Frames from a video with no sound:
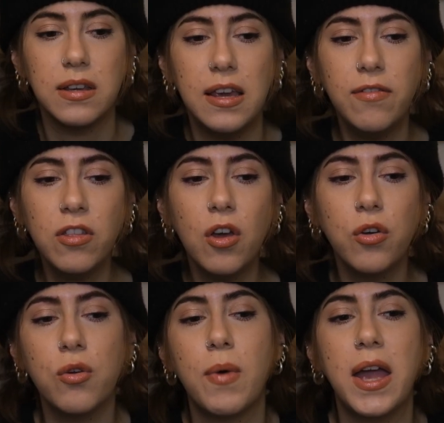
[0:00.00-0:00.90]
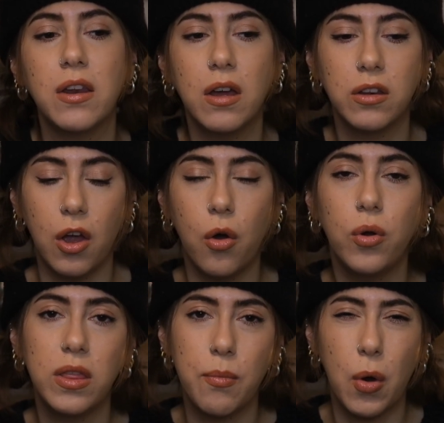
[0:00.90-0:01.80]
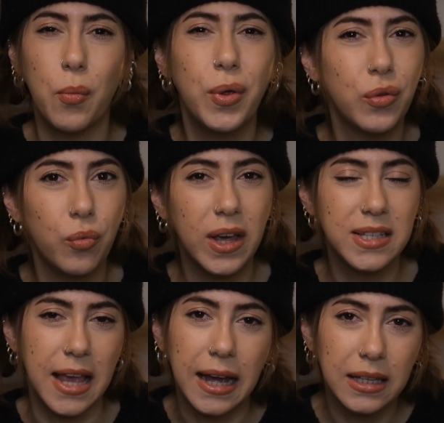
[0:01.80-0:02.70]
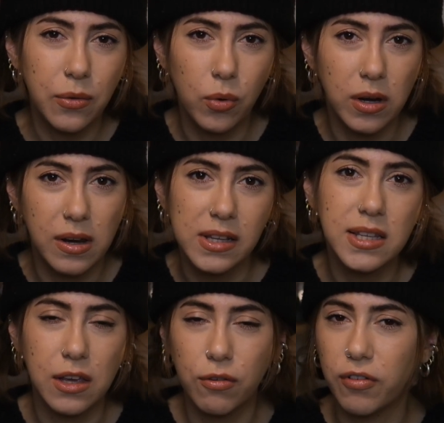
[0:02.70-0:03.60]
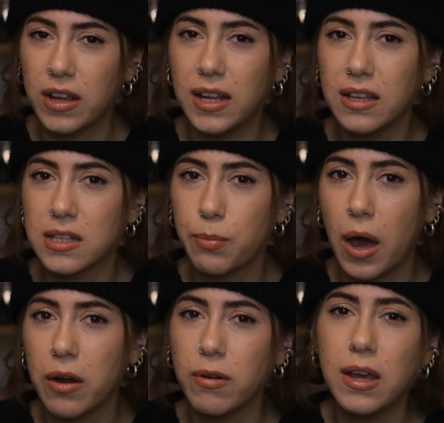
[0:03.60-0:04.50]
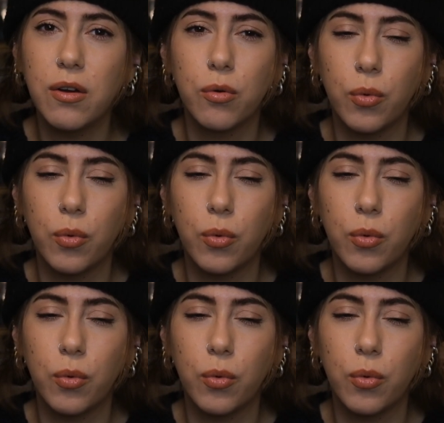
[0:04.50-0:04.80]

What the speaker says: Even though you might not know in the moment exactly what it is that you're finding inspiring or